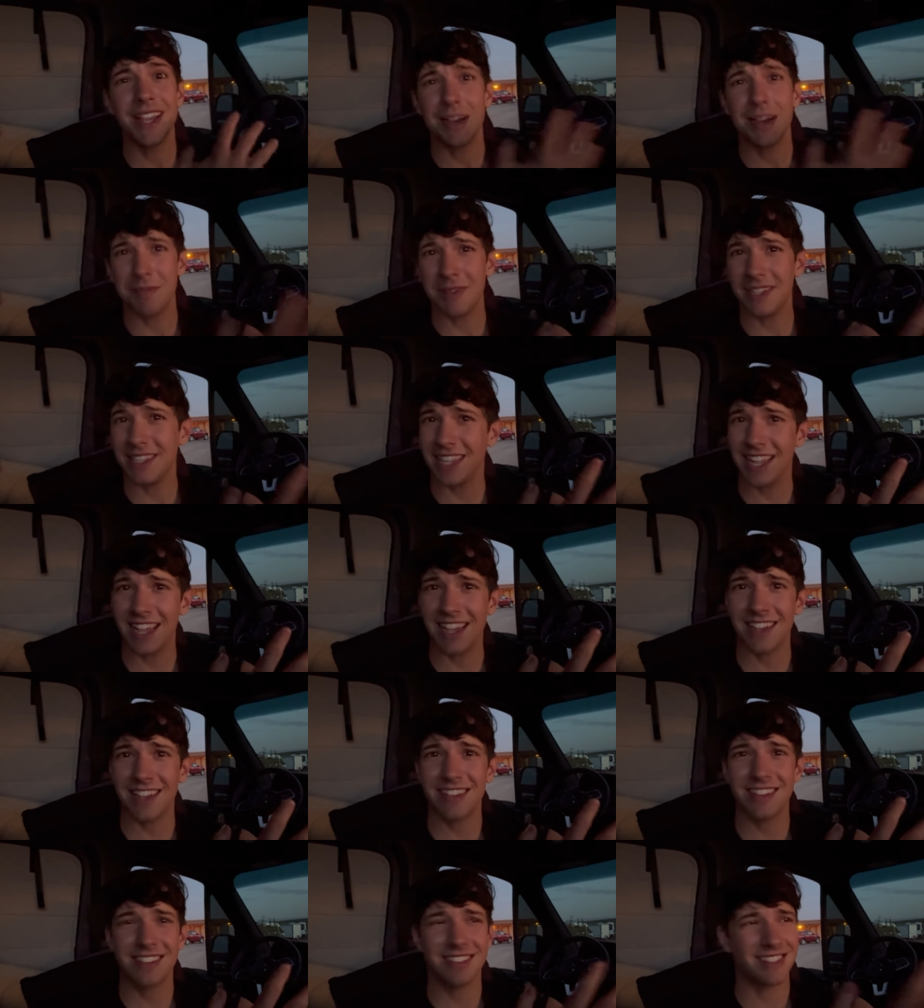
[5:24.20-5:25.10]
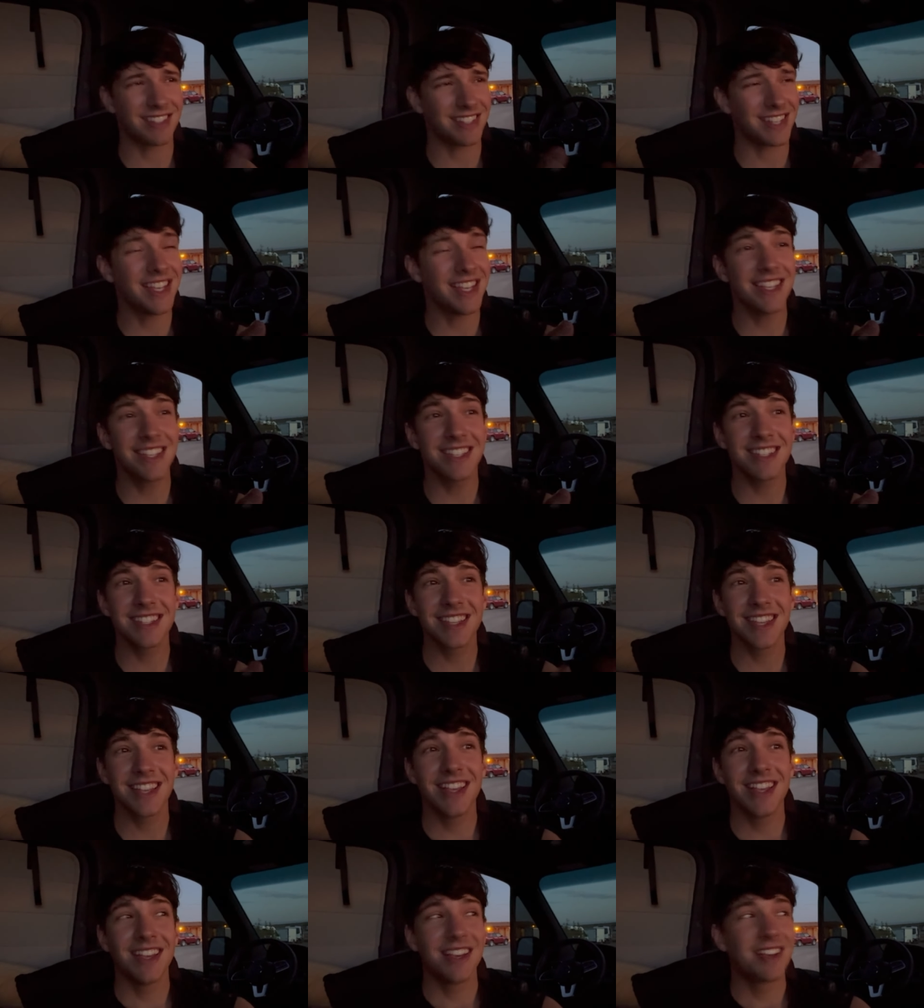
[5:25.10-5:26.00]
up at like 6,
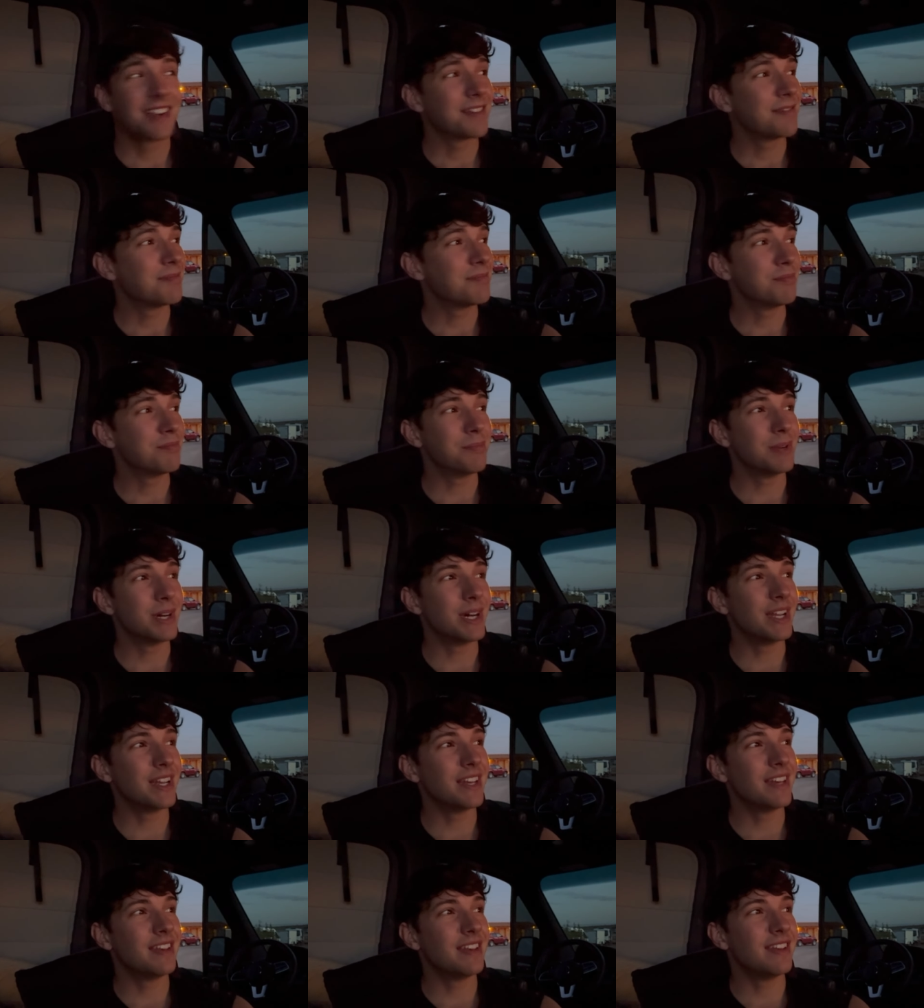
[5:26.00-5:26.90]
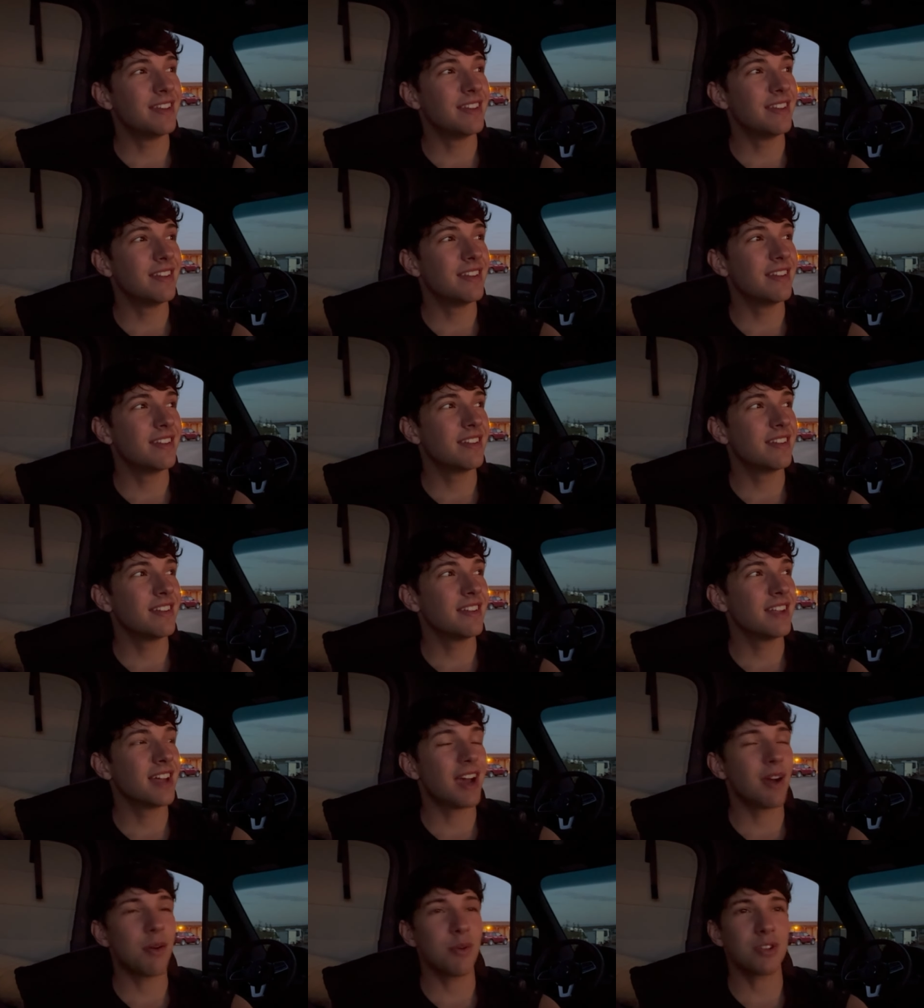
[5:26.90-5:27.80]
but
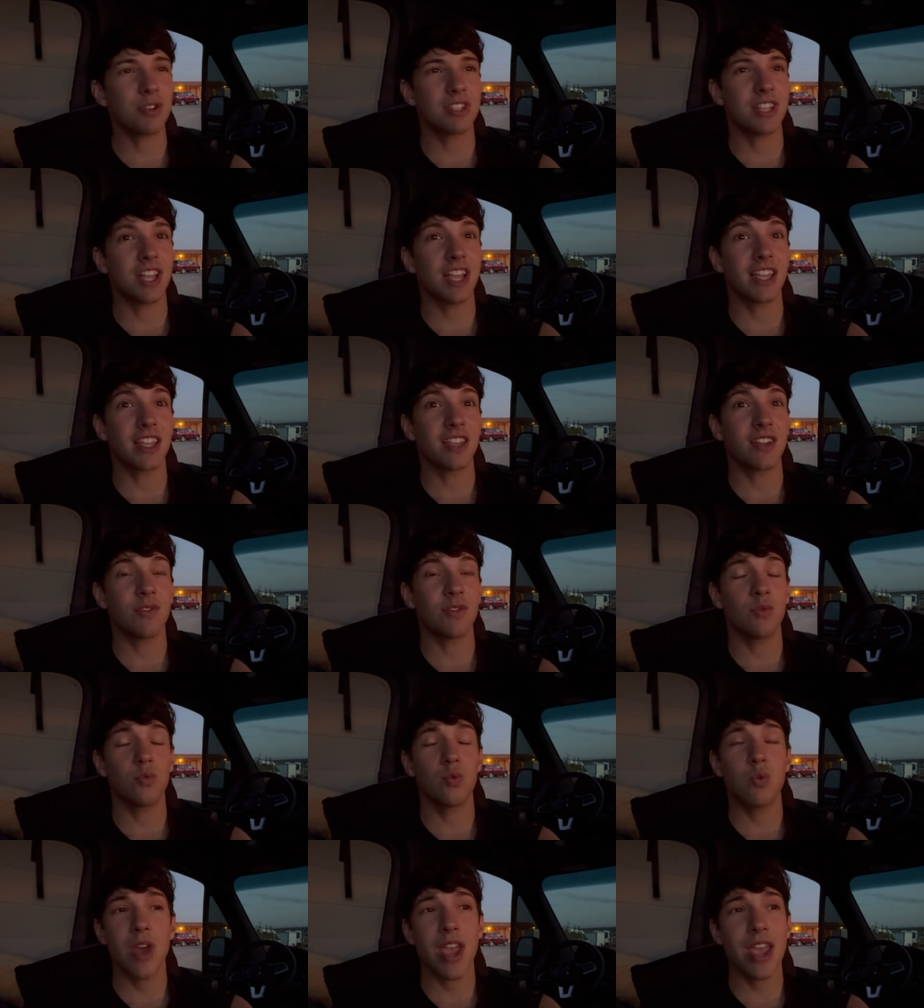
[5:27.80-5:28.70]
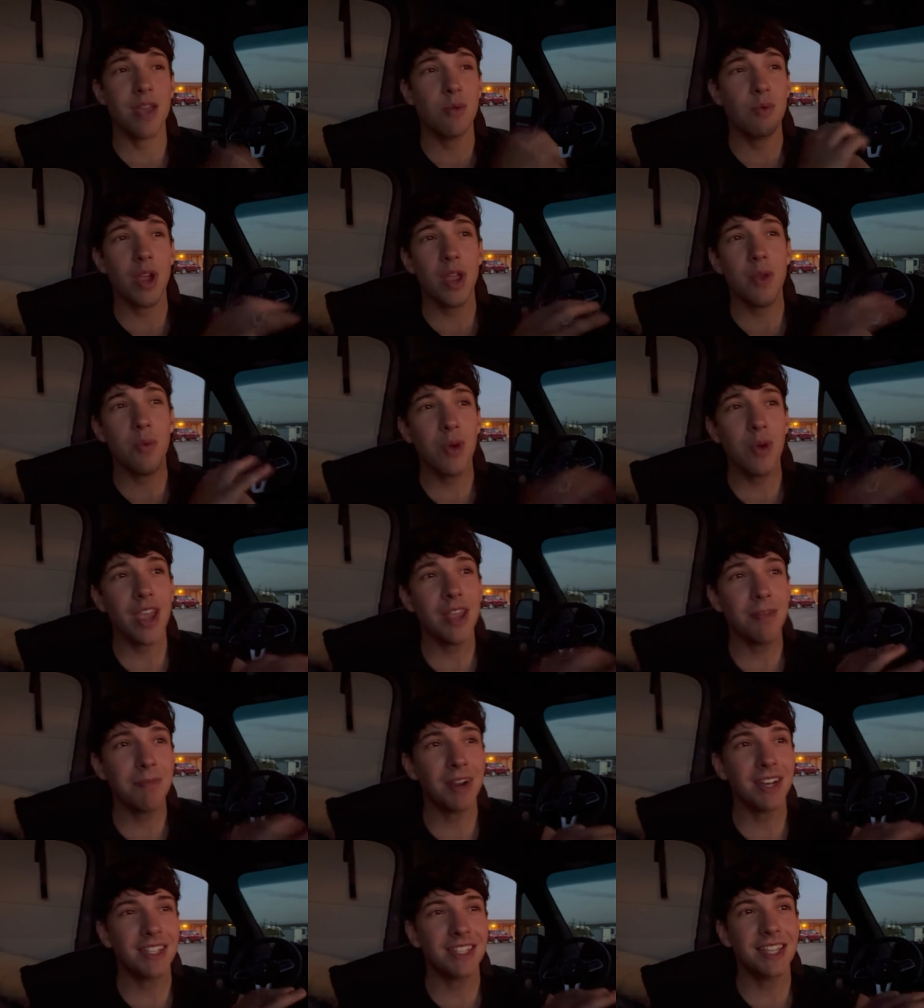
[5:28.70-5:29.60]
I was like, wait, wait,
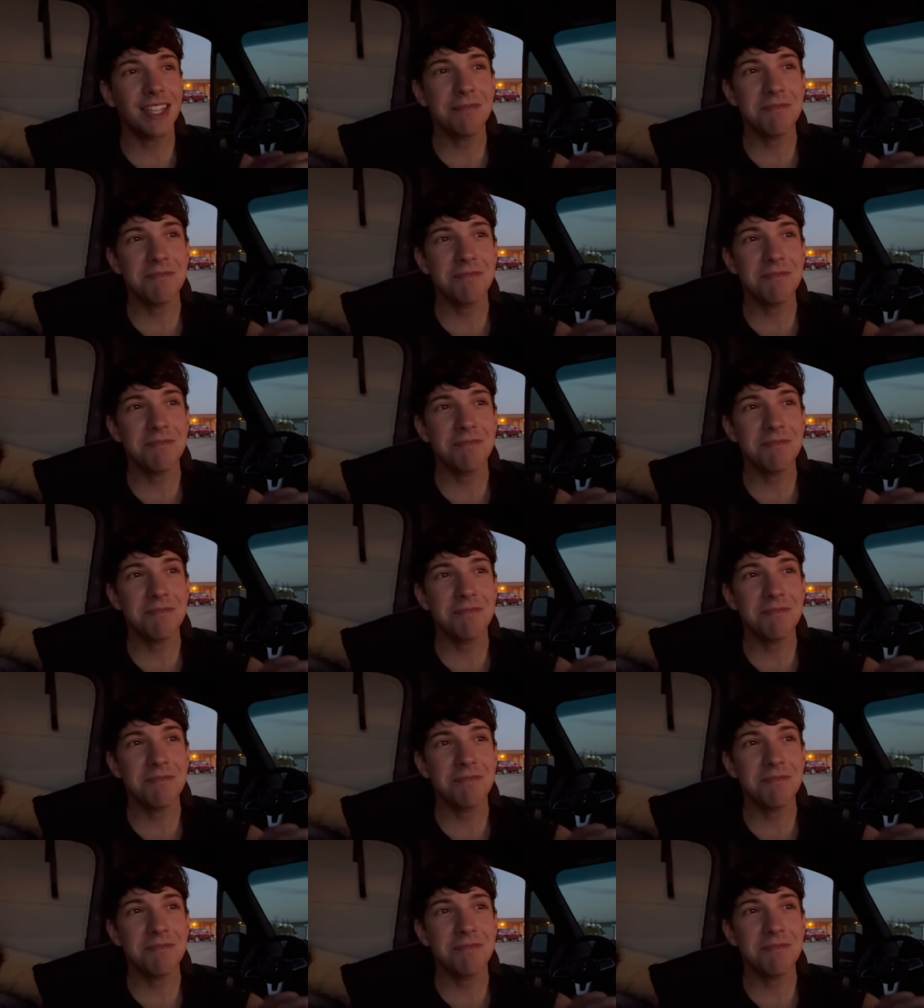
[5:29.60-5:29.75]
wait, Martin,